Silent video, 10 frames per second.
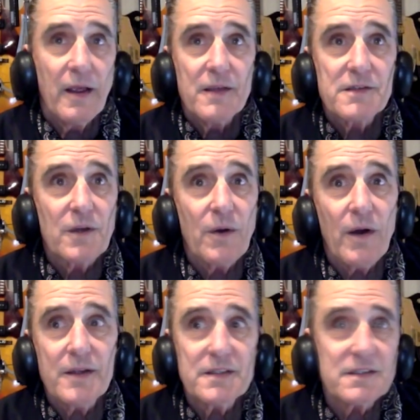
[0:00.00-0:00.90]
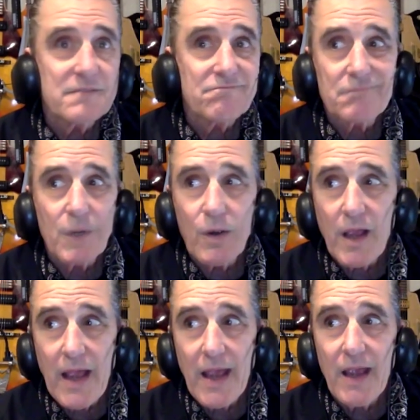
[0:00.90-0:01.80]
So I just,
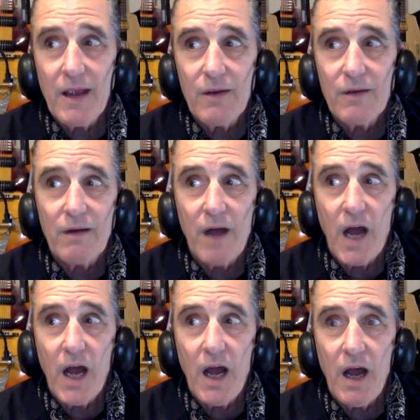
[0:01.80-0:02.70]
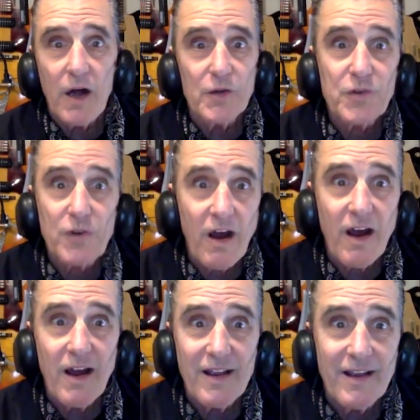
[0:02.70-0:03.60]
okay, I'll
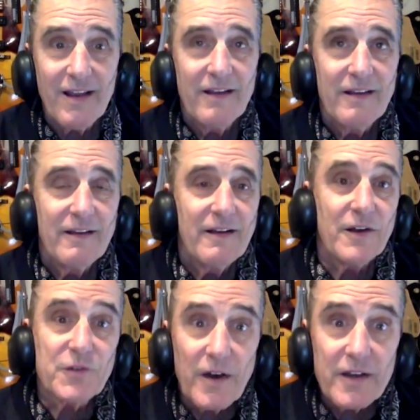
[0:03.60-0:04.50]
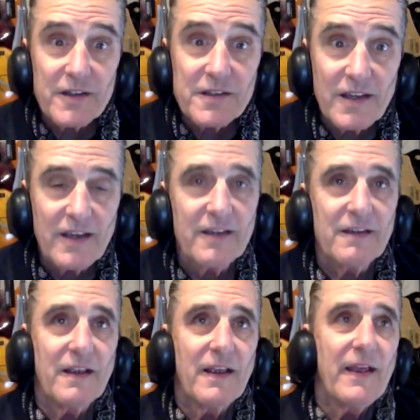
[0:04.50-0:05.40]
try. I'll try to
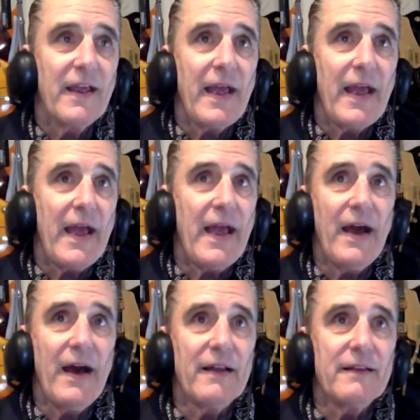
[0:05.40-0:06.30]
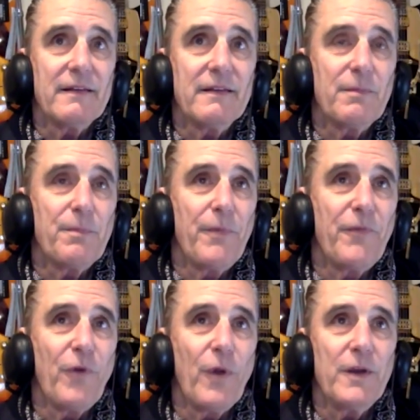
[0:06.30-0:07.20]
sing. And
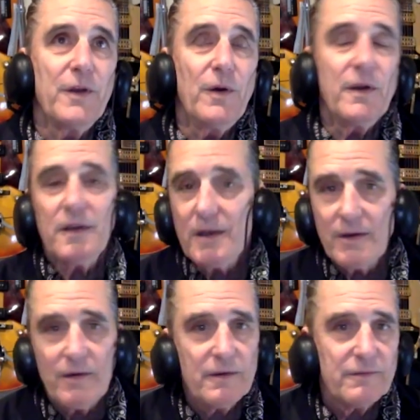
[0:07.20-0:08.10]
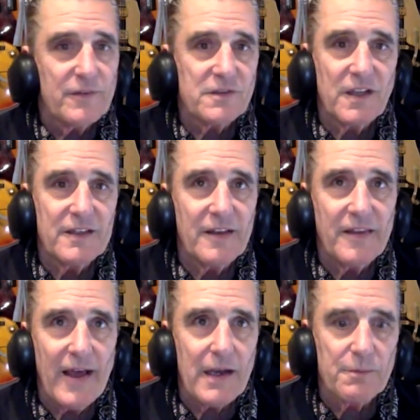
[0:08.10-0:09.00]
before I knew it, this led to
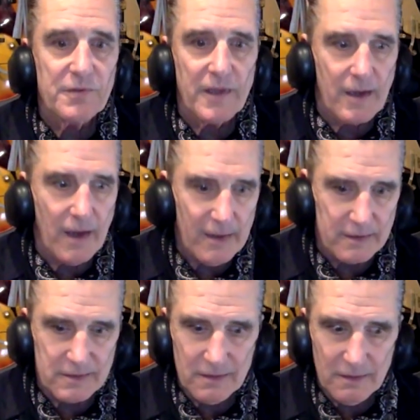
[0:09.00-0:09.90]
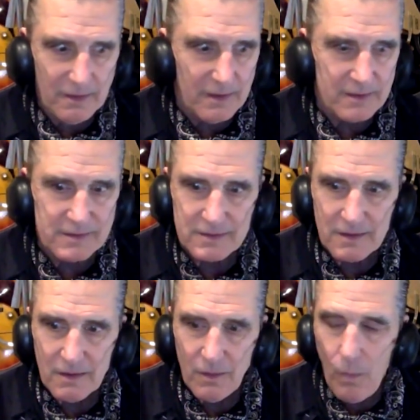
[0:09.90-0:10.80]
that. I was like, I can do this.
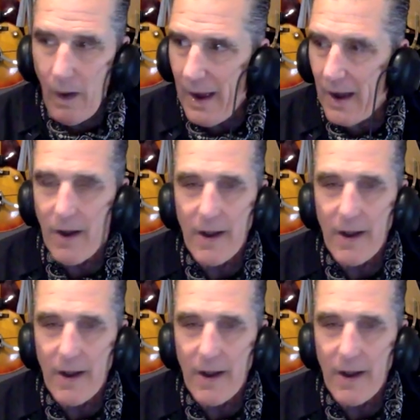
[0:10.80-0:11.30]
Wow.